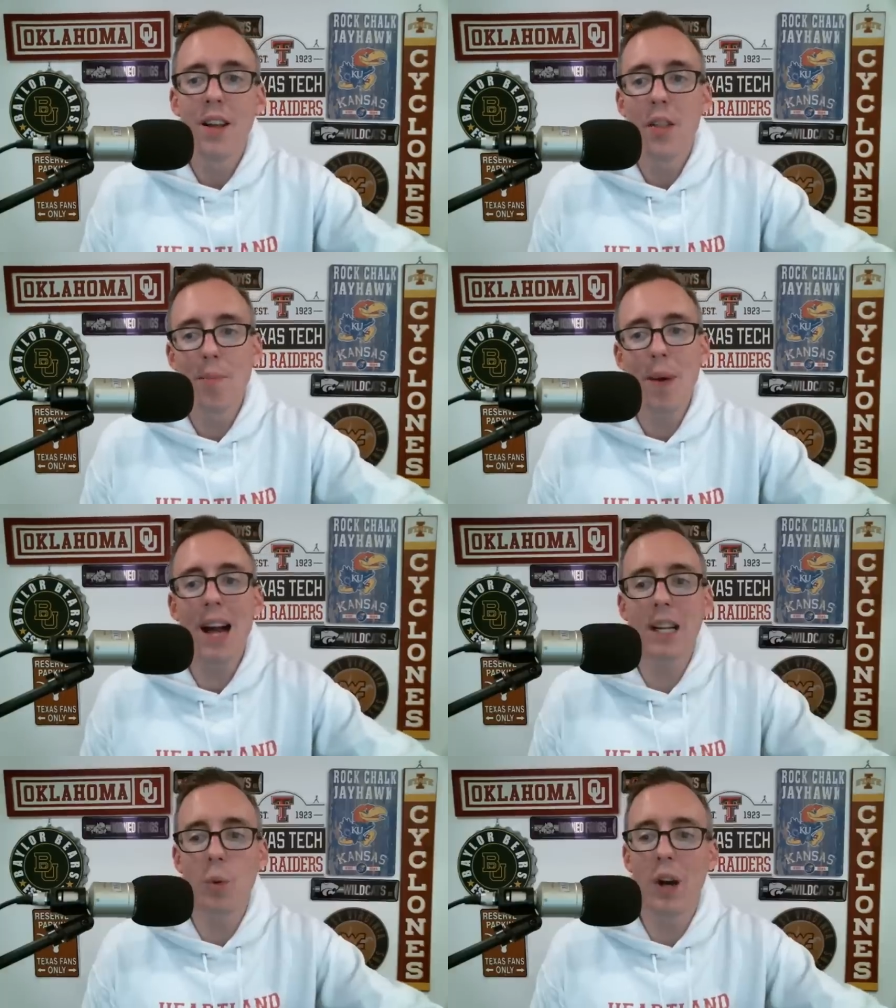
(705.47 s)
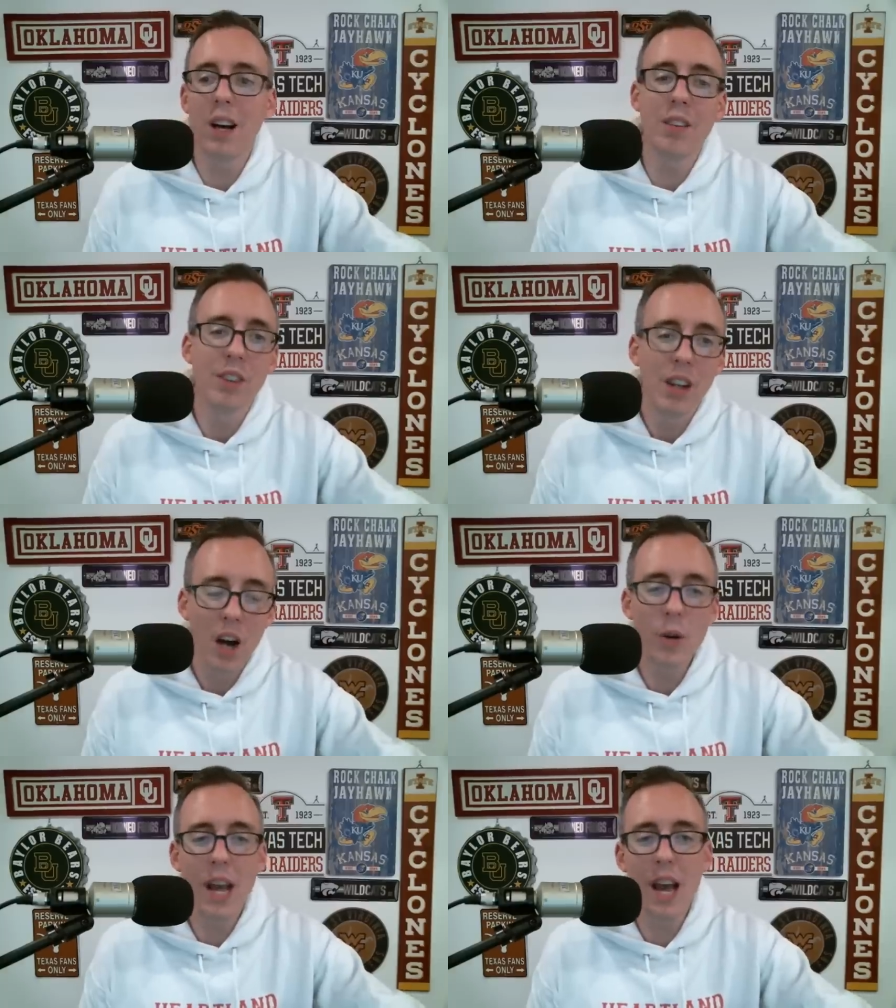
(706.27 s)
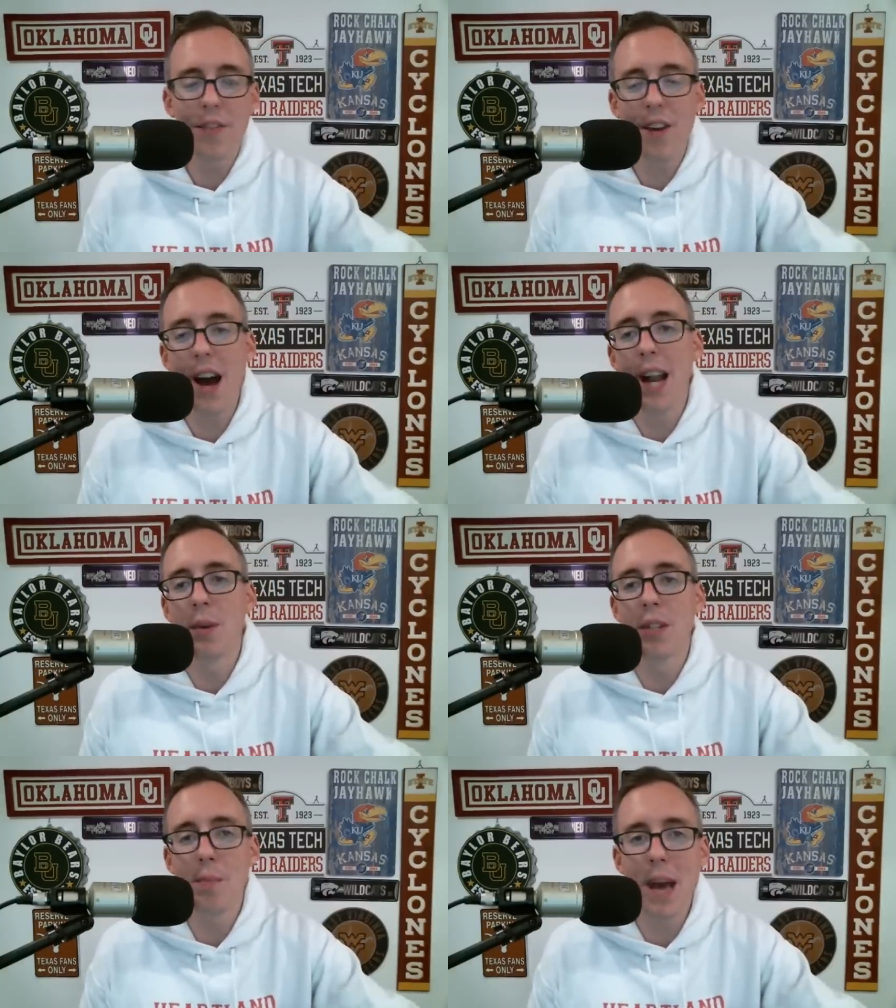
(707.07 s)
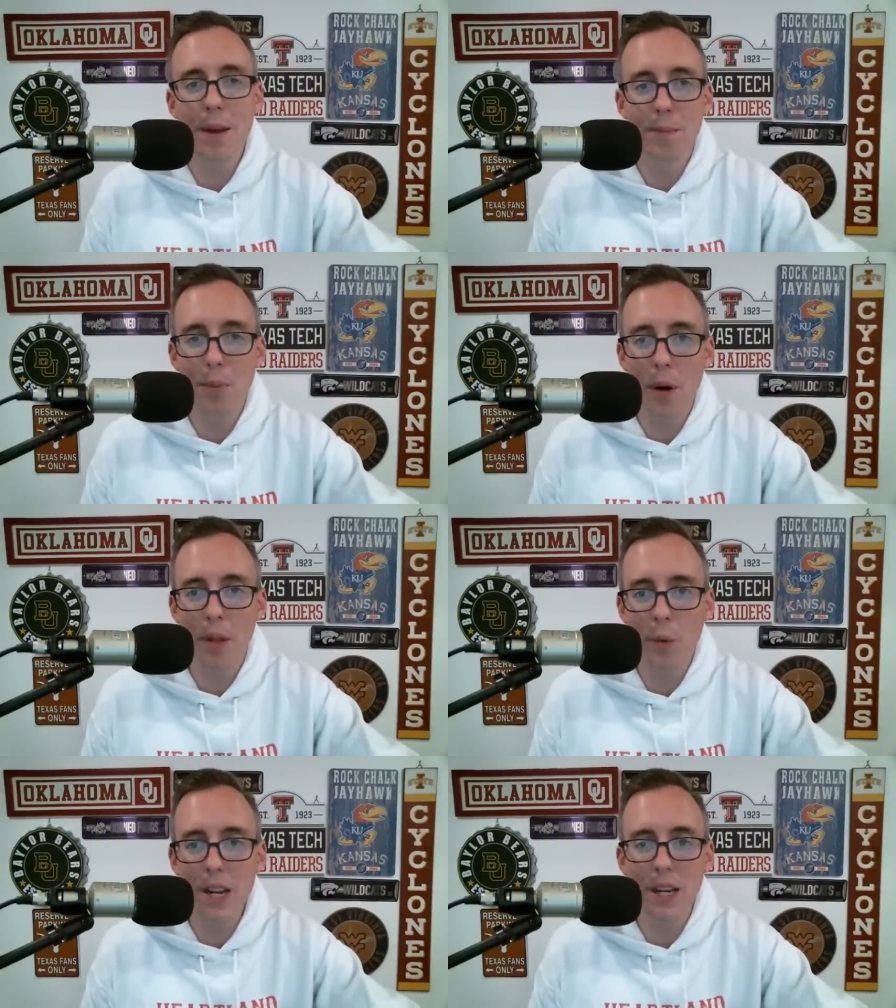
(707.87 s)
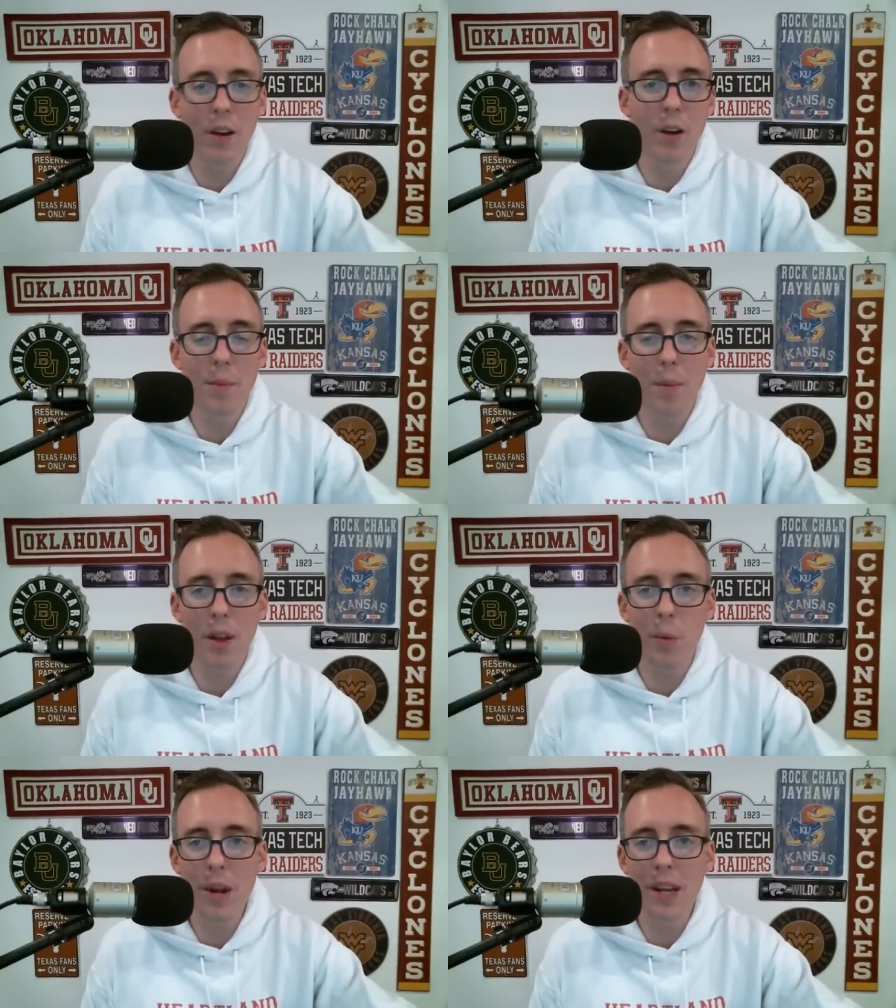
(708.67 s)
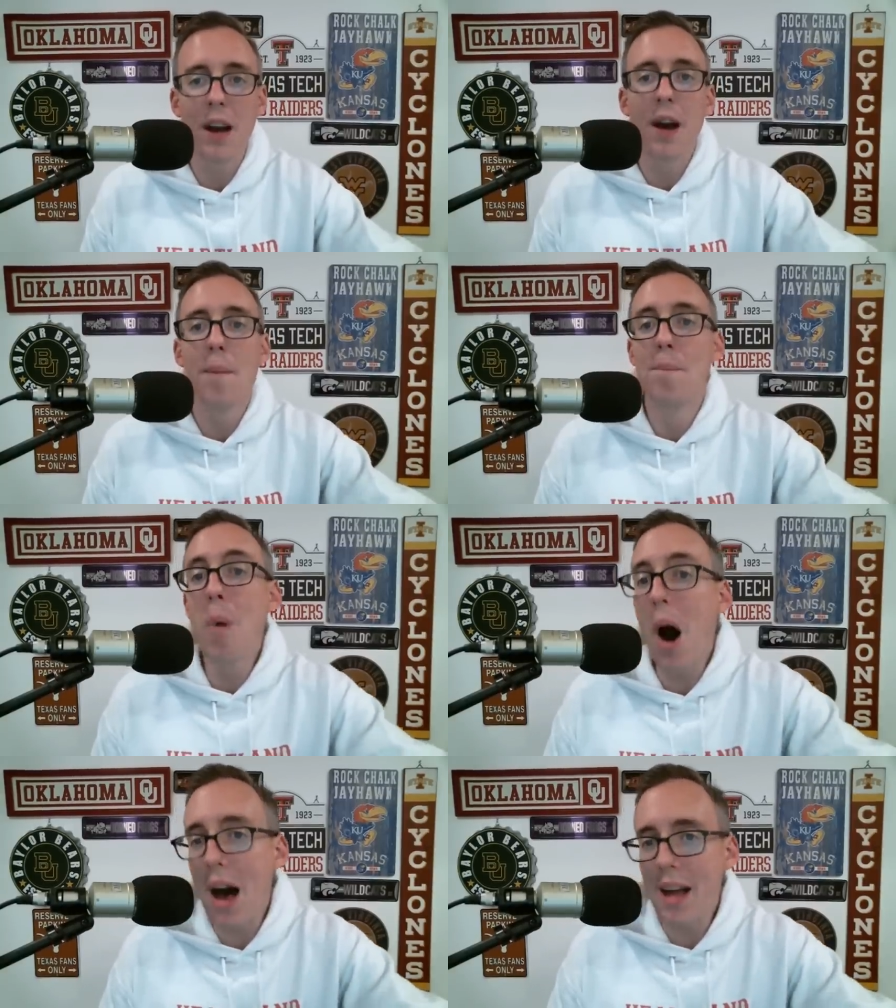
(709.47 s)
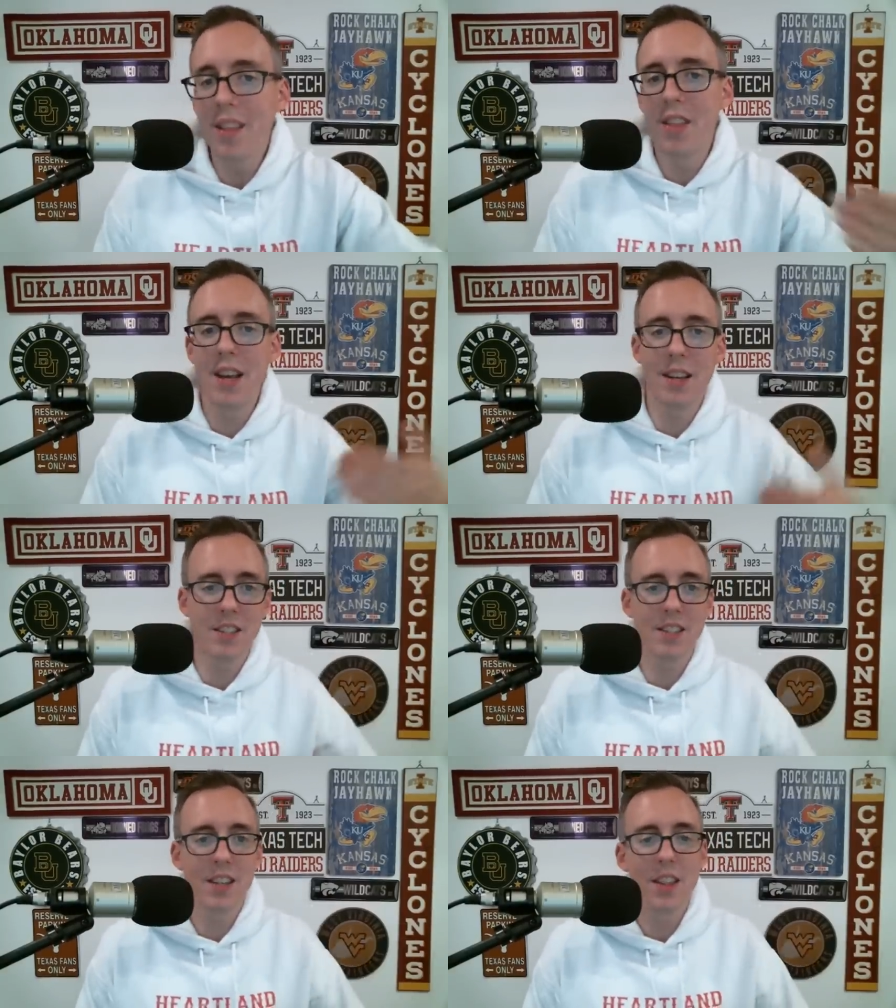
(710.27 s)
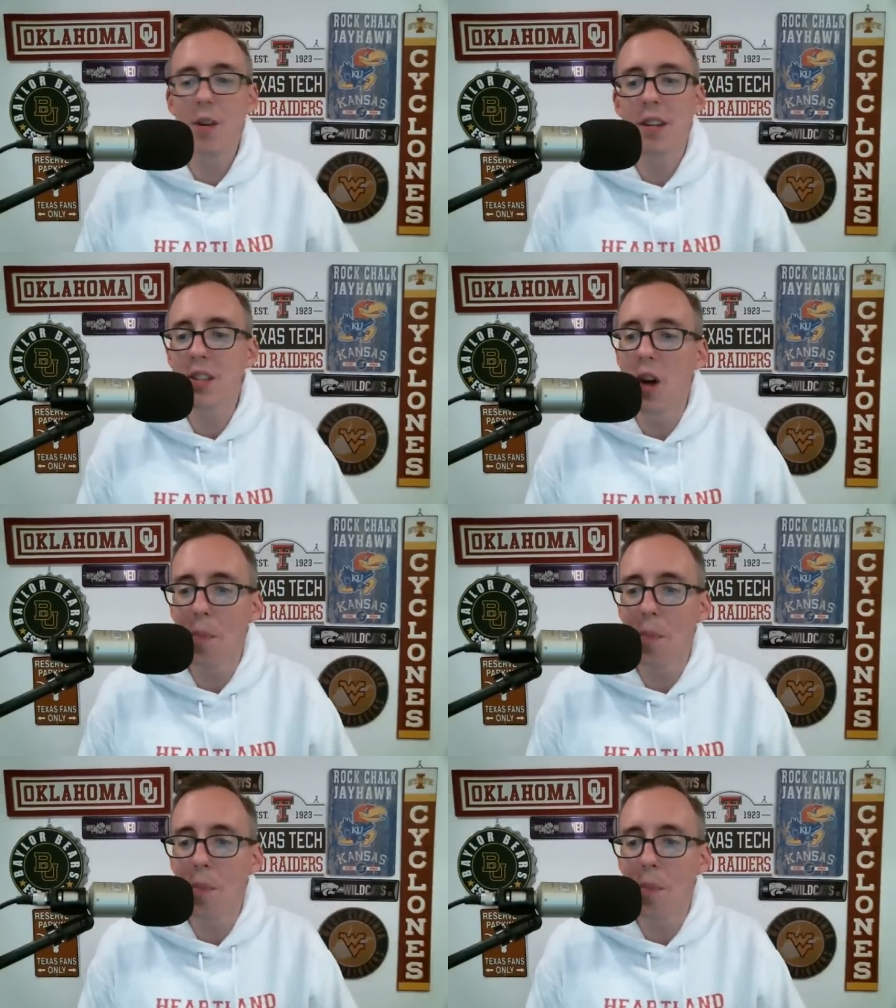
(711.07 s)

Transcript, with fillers: The Pac-12, okay, fine, it was a bad part of the week, early part of the week, but this. There is no